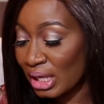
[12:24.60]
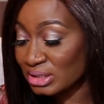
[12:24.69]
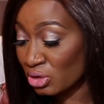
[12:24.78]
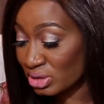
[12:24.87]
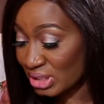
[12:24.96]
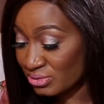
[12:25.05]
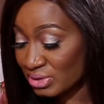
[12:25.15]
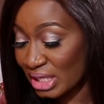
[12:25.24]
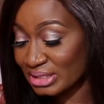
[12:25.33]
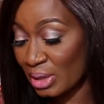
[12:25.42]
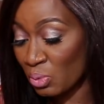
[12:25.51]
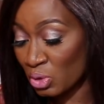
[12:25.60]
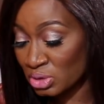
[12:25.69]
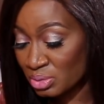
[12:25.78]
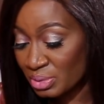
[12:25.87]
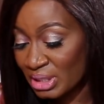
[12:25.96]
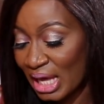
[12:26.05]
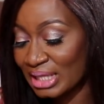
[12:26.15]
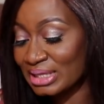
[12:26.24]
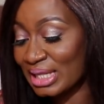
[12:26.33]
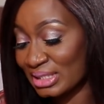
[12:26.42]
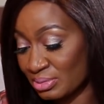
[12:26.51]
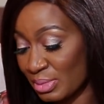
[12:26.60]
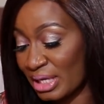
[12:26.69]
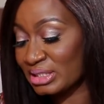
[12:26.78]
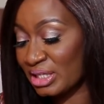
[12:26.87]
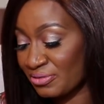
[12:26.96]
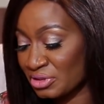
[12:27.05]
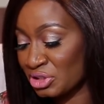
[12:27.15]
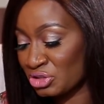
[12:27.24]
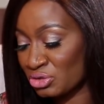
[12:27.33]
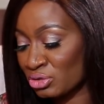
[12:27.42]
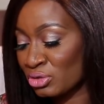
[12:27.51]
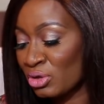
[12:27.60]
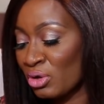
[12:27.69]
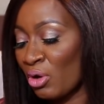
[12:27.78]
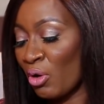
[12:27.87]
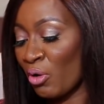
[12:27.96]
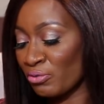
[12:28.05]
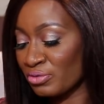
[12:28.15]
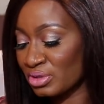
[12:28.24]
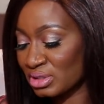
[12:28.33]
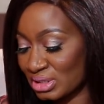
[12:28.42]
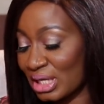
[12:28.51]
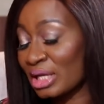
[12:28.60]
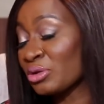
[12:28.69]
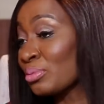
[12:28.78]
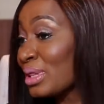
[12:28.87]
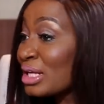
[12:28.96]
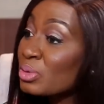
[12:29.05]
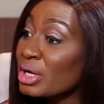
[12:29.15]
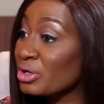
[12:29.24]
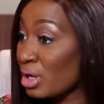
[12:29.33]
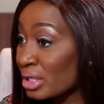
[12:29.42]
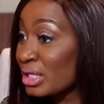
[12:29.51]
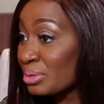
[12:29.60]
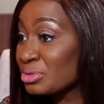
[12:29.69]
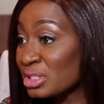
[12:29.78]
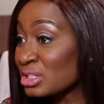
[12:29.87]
as I want to be, and that's my definition of stardom. That's why you're a game